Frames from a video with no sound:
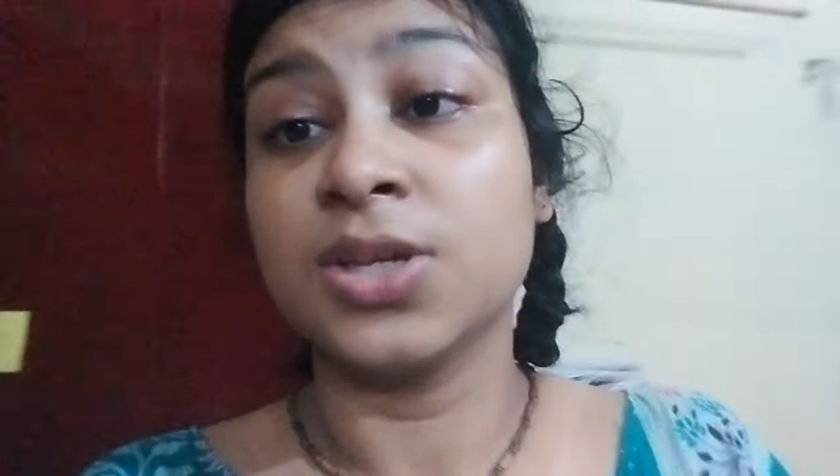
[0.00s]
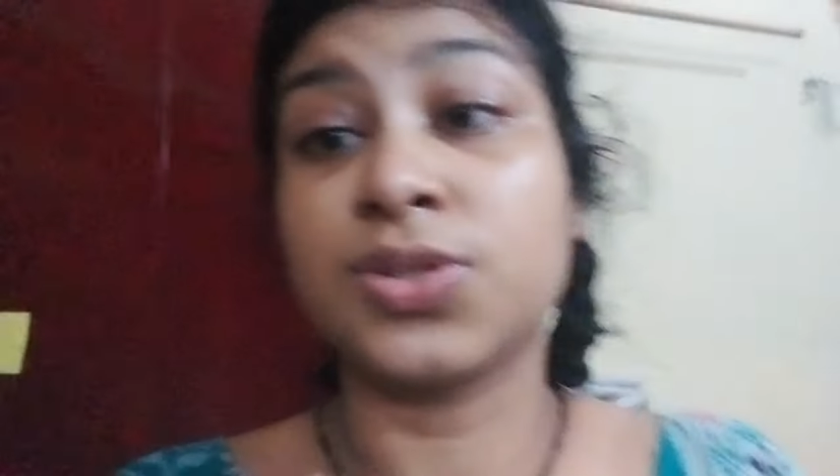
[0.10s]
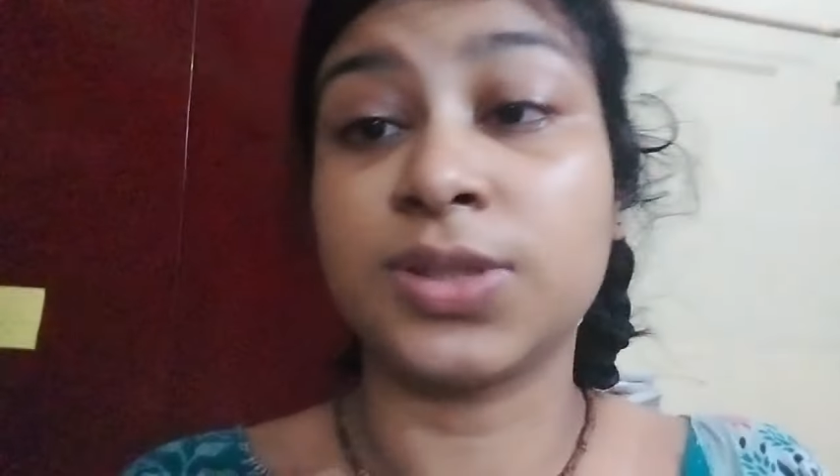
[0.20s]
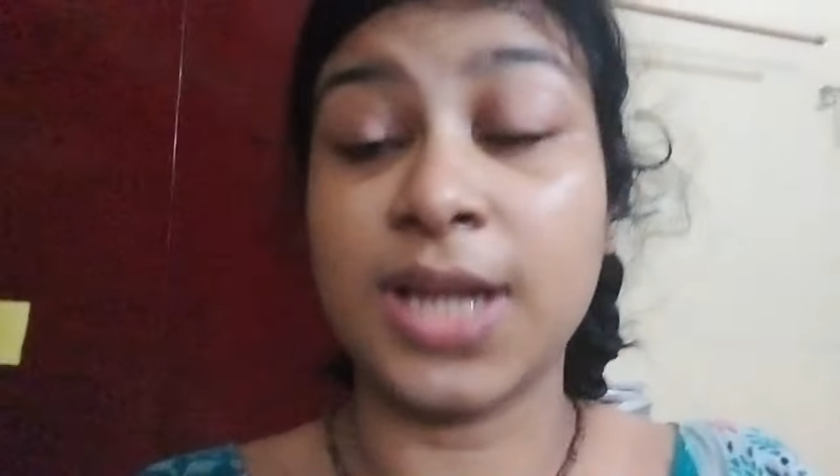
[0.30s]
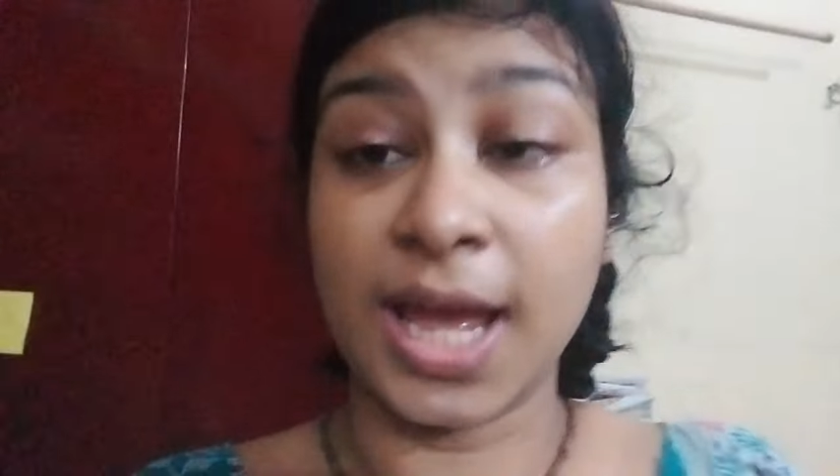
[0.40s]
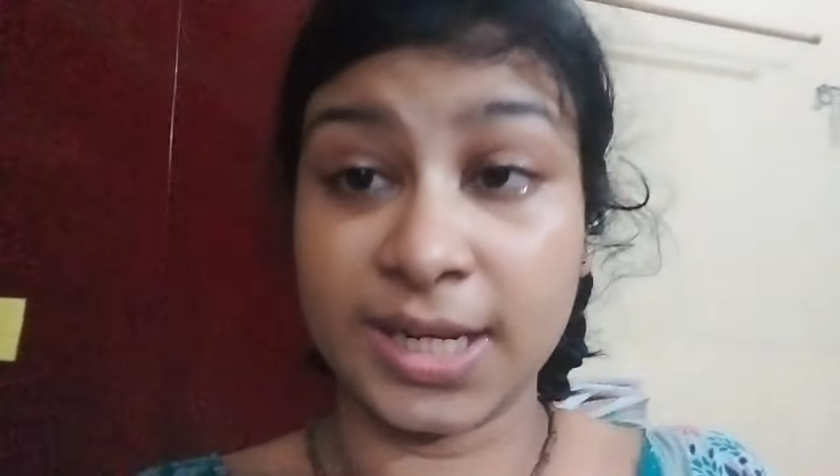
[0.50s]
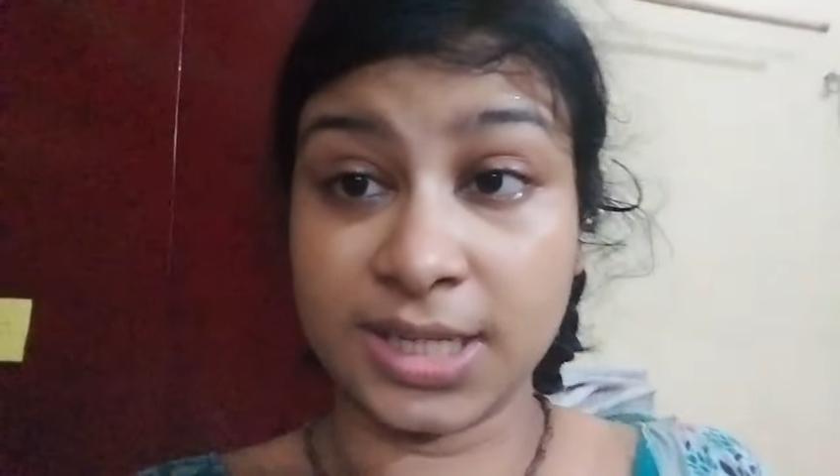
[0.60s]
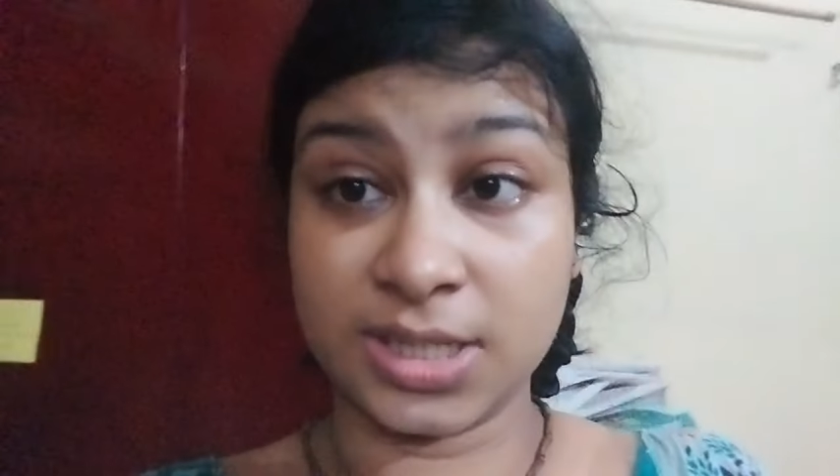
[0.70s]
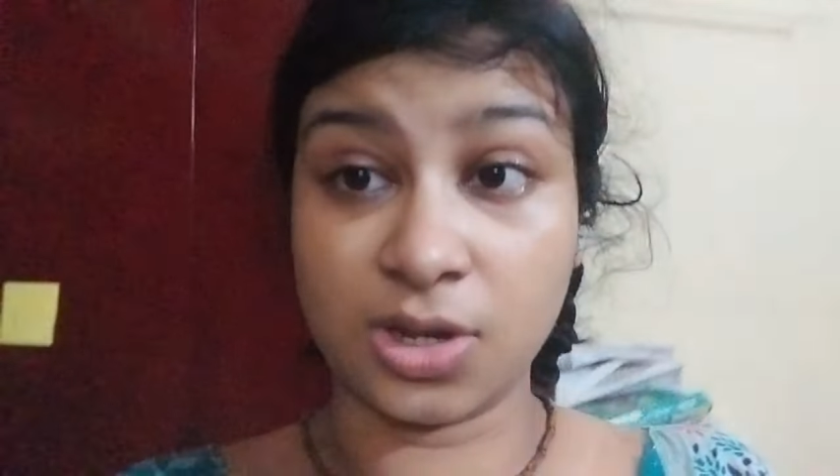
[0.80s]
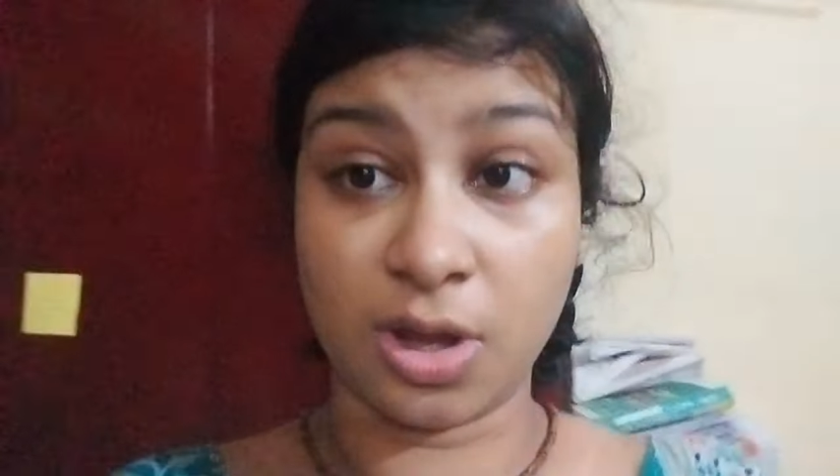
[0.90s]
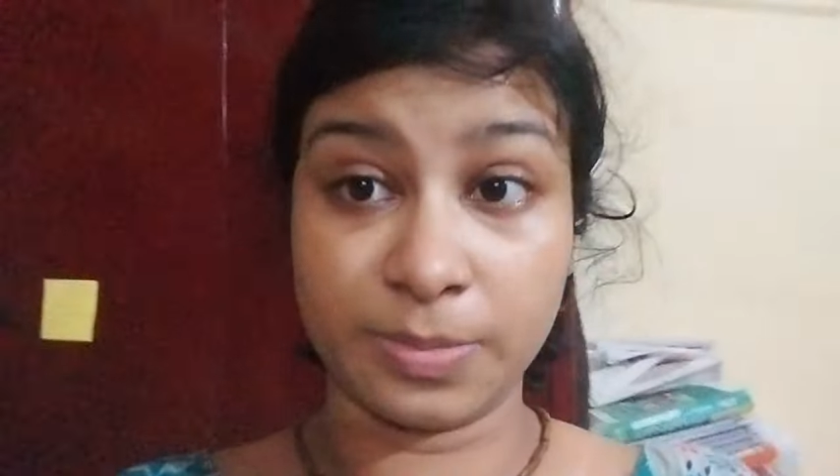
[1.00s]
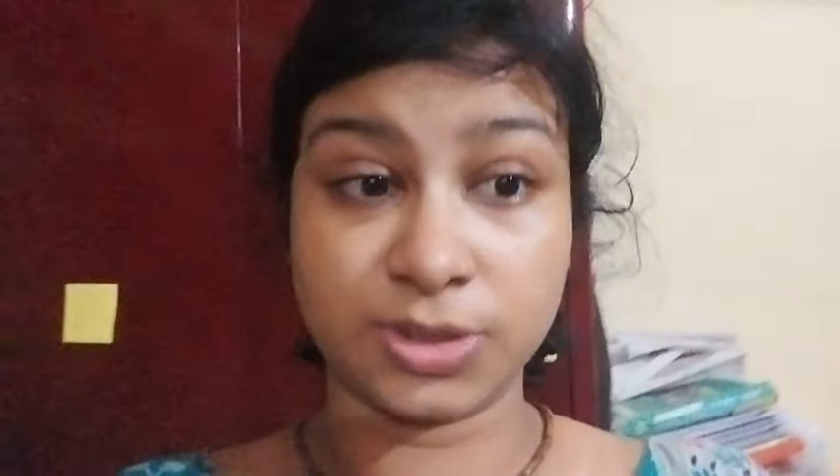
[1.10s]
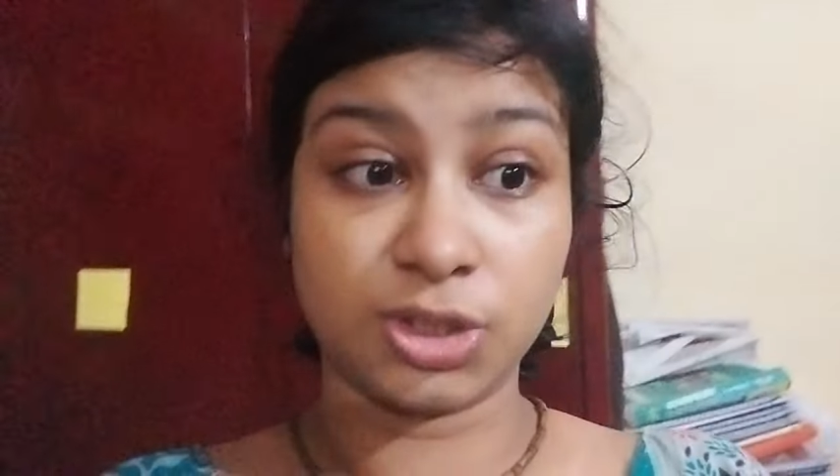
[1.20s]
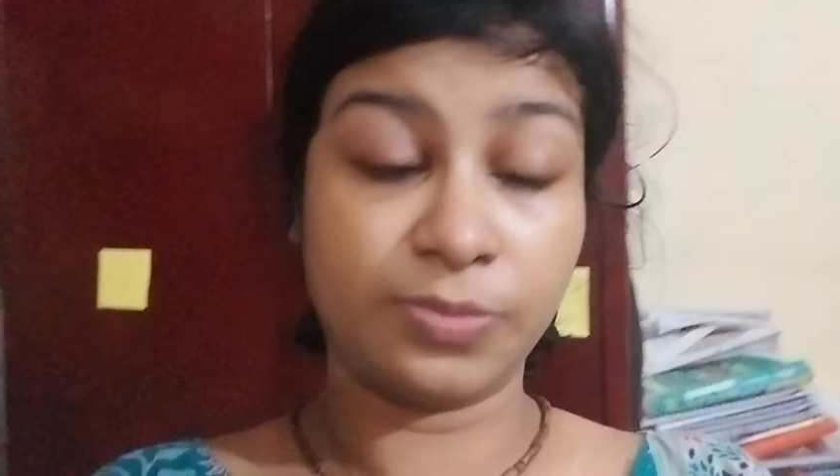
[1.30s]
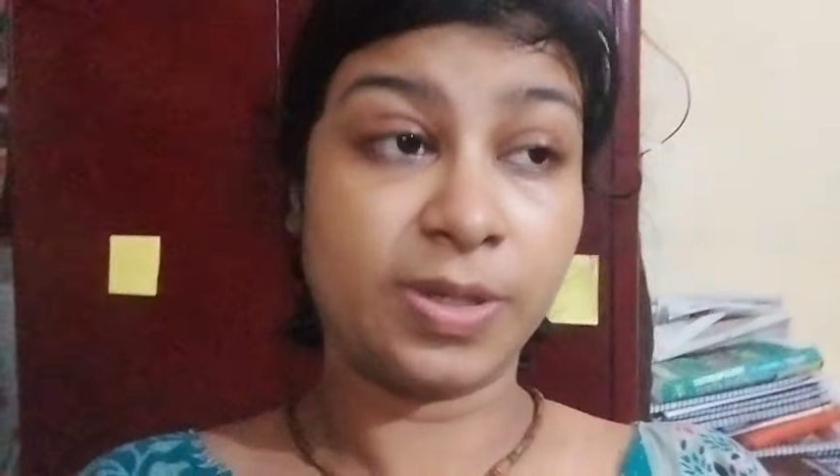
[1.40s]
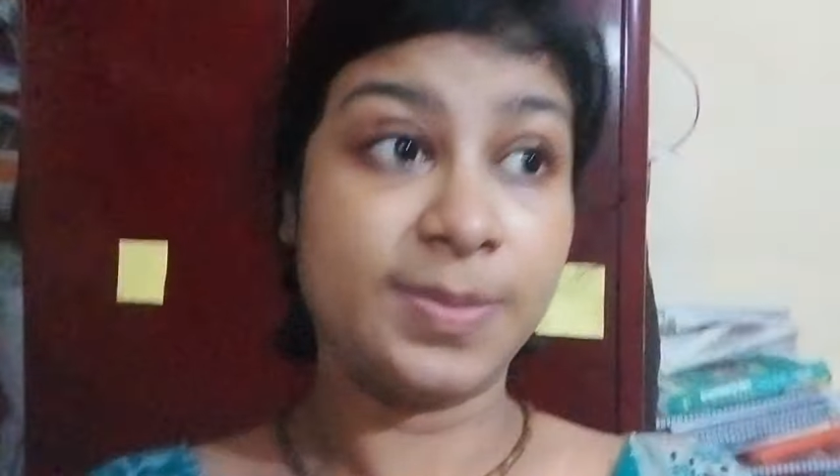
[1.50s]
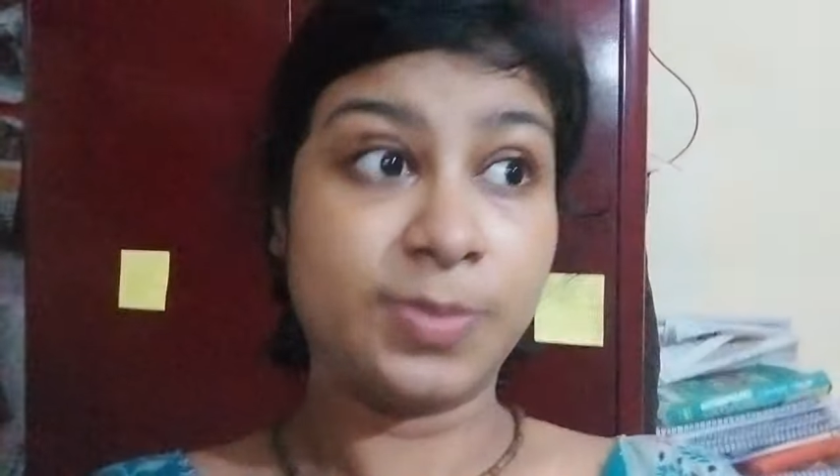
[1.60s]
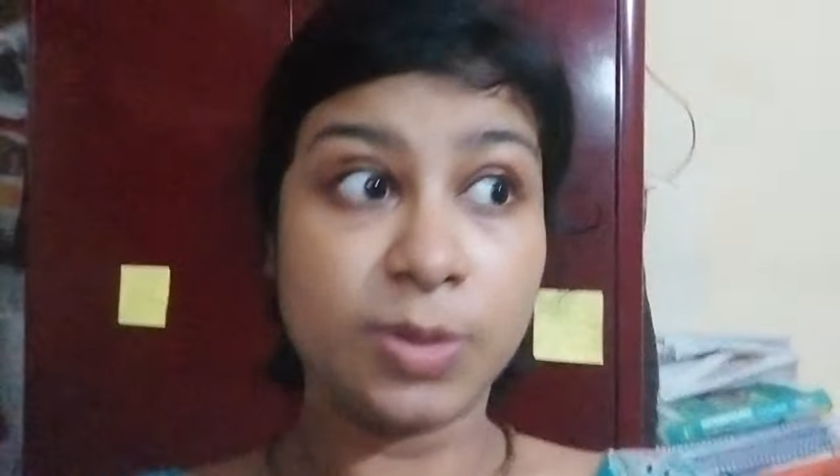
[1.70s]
so that I need a government job very